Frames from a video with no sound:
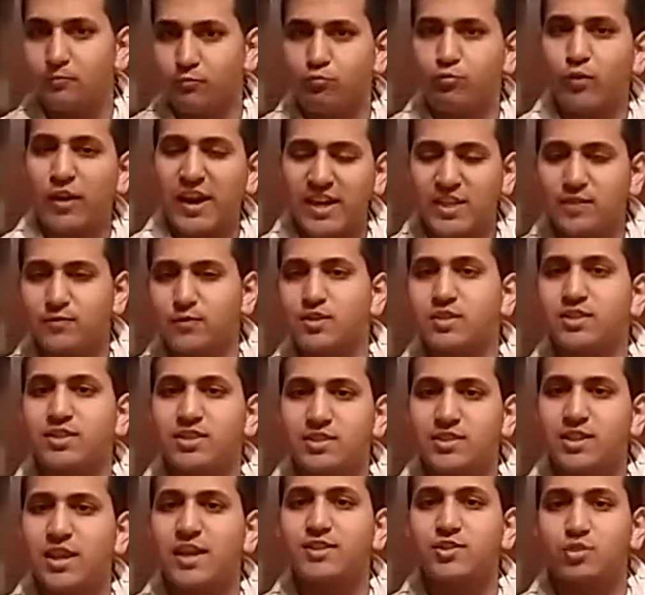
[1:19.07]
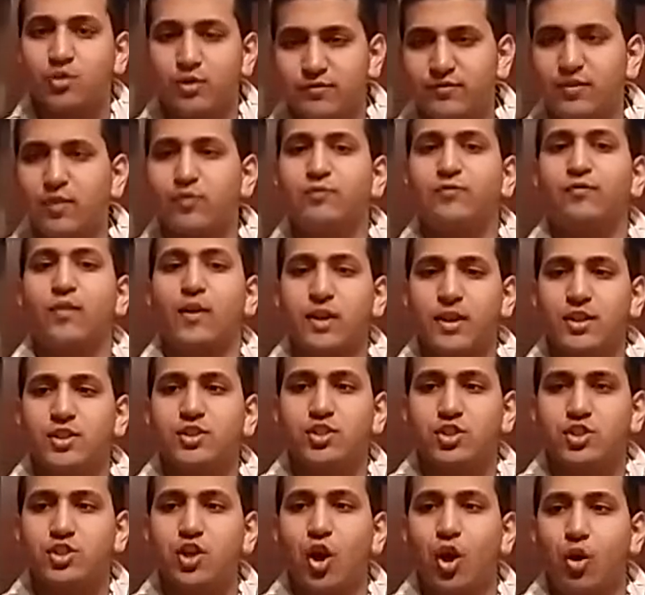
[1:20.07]
Reigns versus Lesnar if the fucking
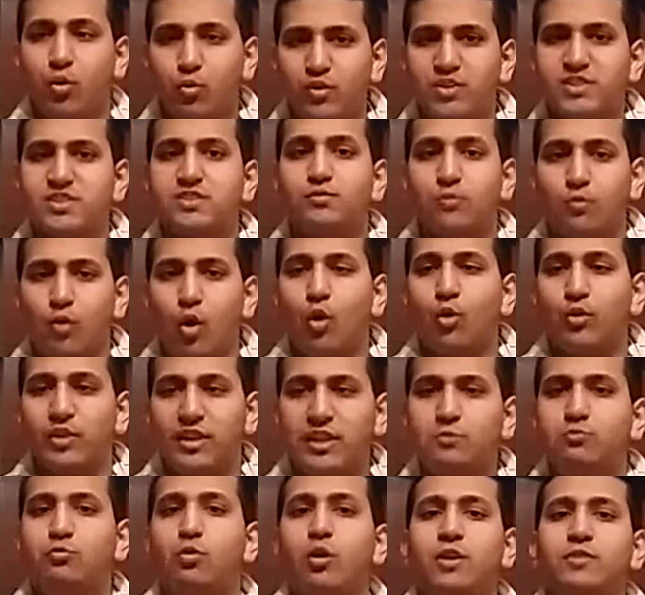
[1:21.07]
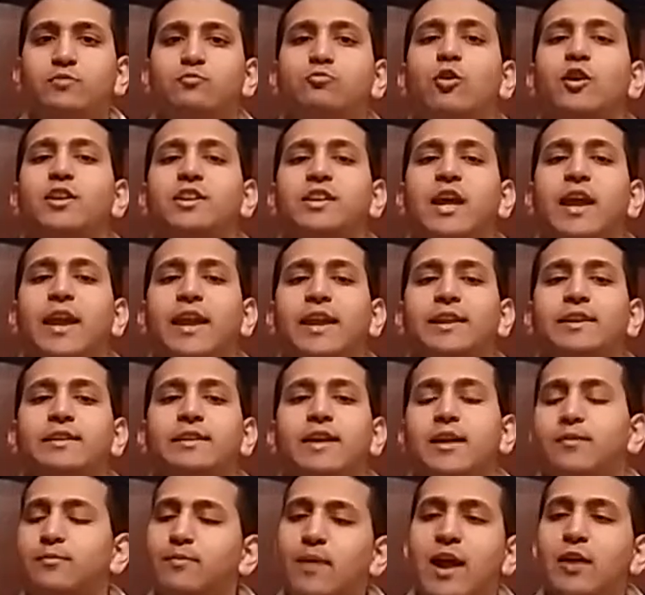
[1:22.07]
show was only one night.
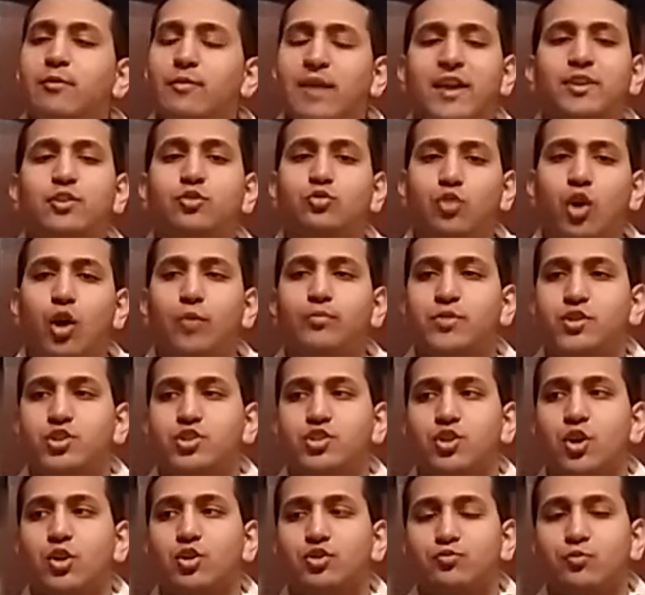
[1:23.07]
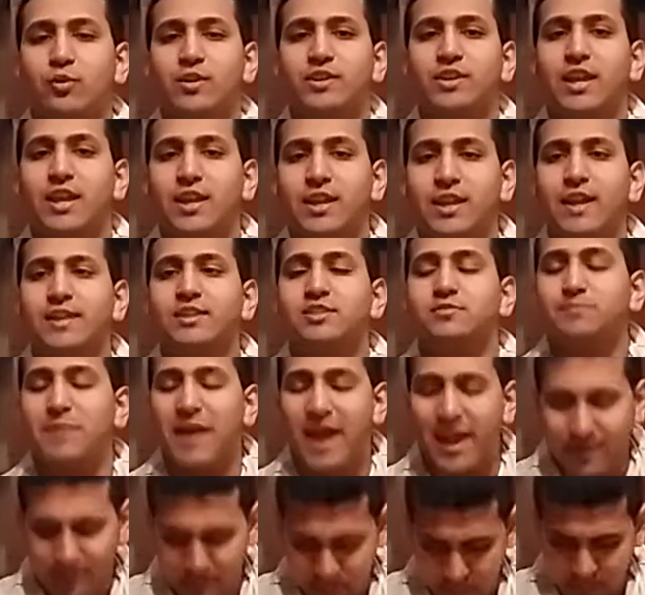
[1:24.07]
And by the way, I do hope the shows one day get
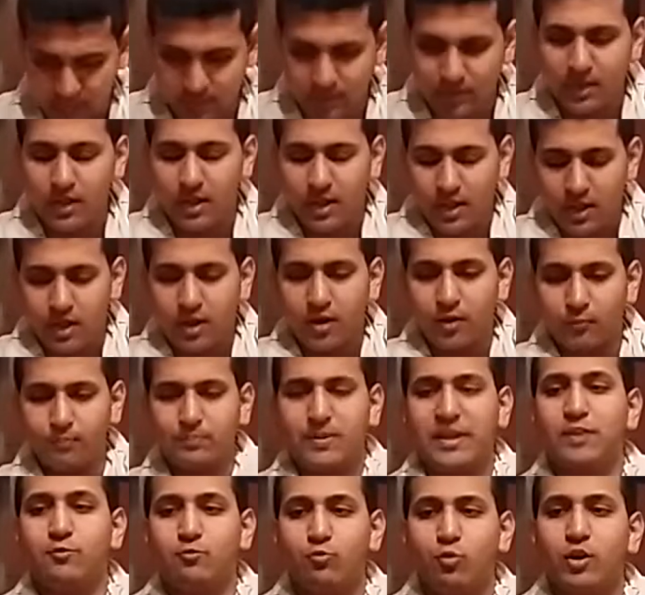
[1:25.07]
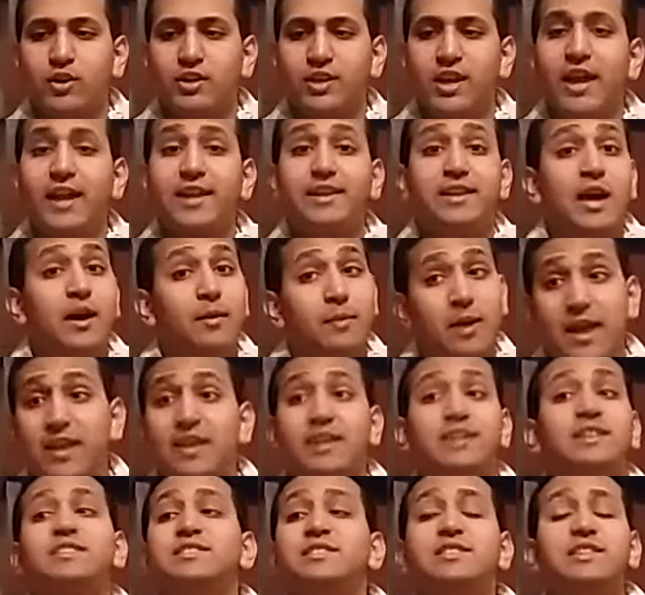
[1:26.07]
back to being one night,
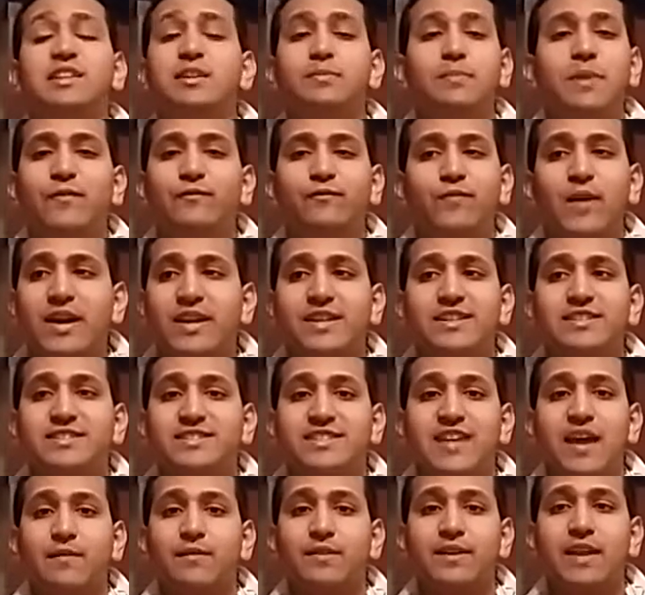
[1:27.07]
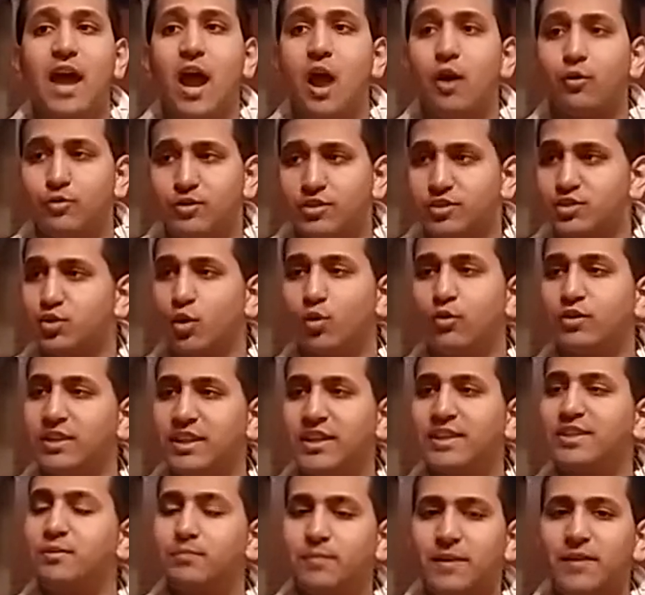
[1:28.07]
and it doesn't need to be fucking 7 hours. Don't
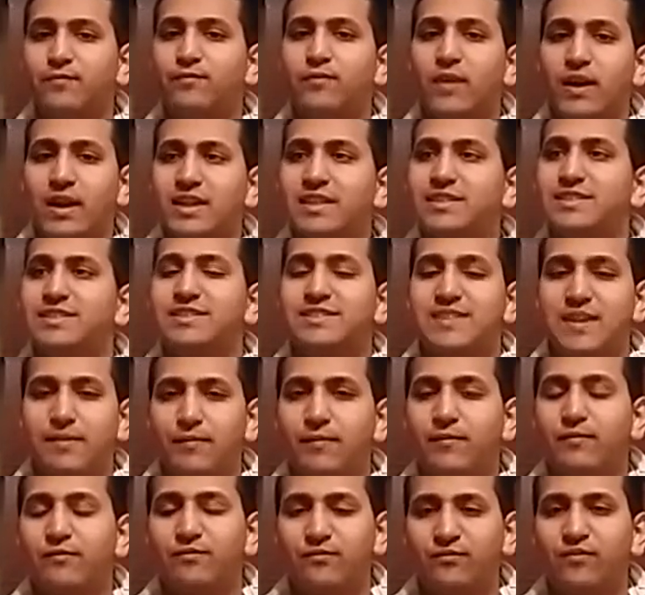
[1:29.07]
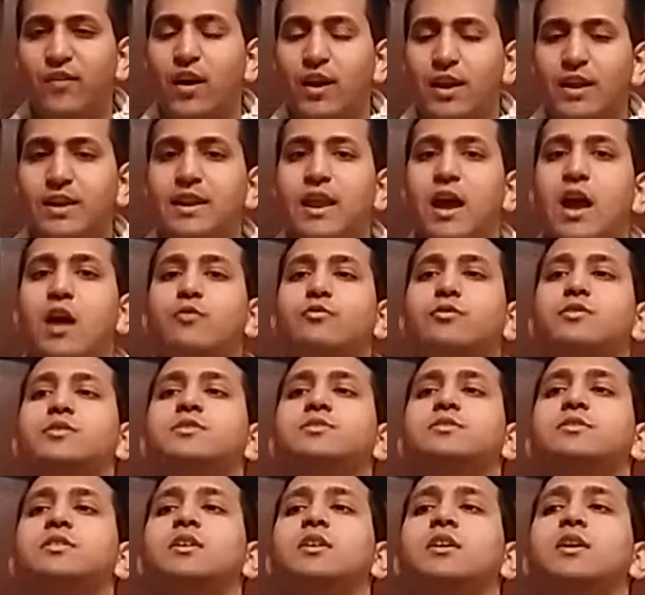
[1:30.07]
need to be fucking 7 fucking
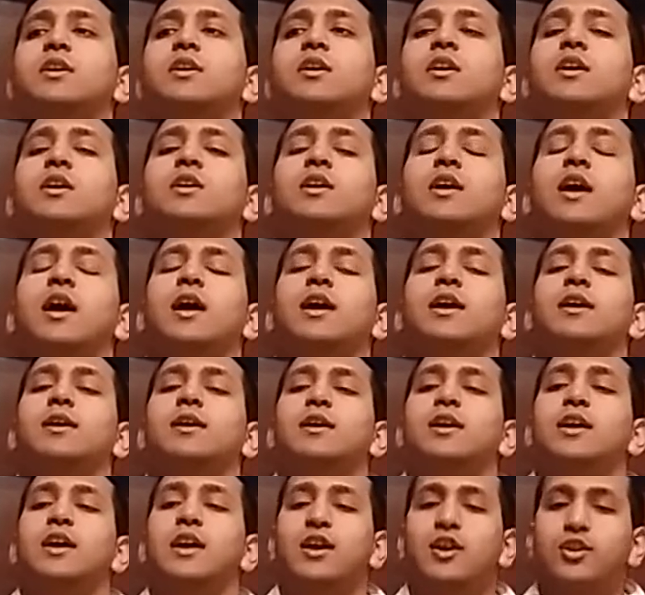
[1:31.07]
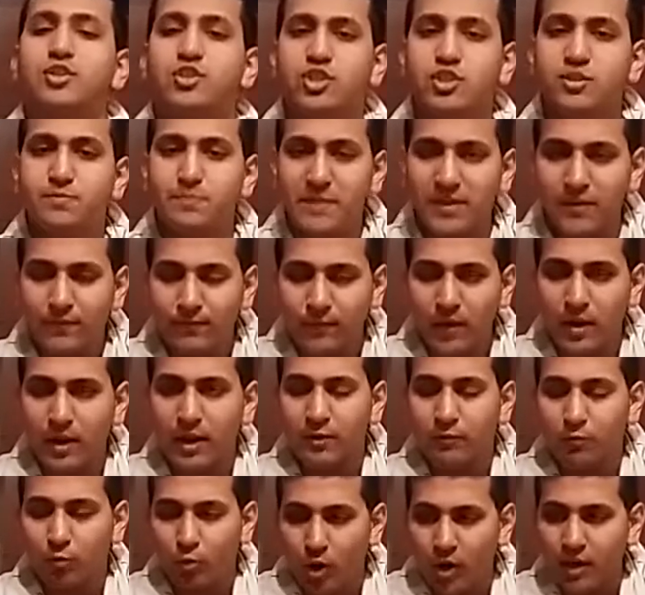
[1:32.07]
hours, okay? It could just be
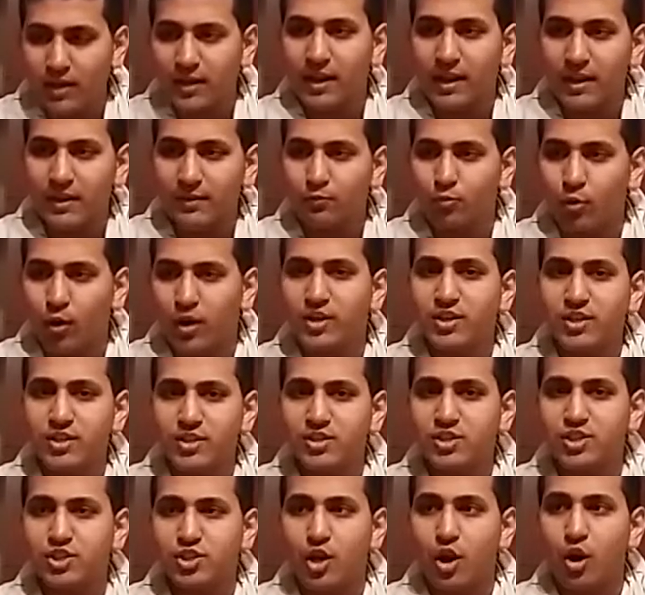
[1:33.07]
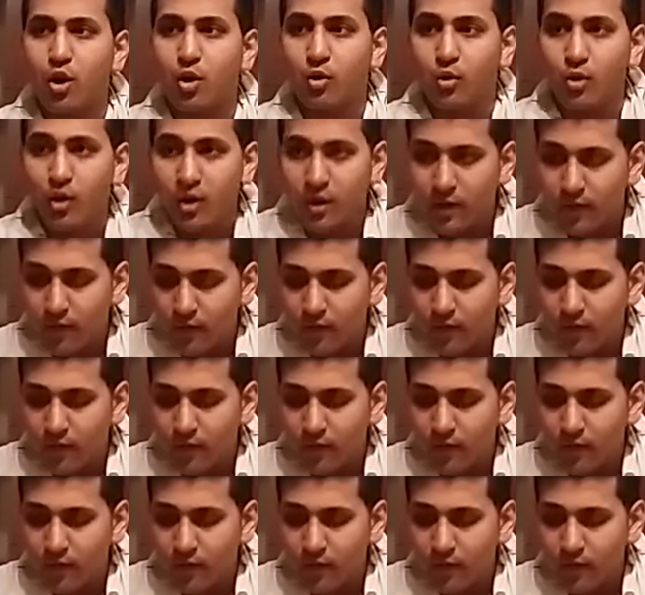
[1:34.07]
fucking one show,